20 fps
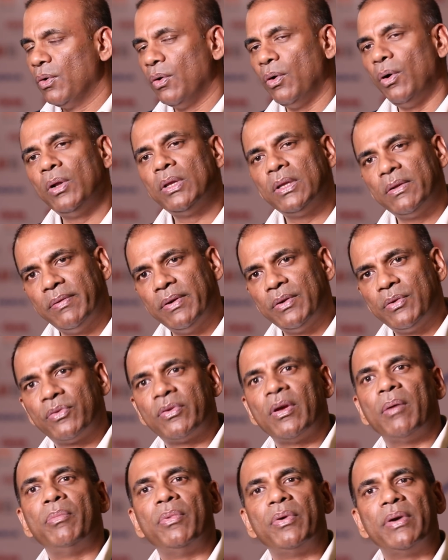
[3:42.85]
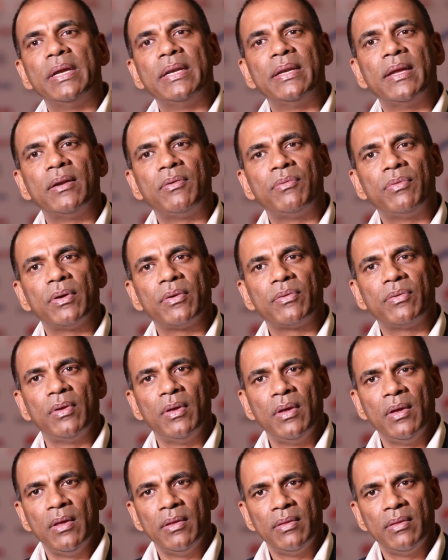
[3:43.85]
all the way to submarine networks.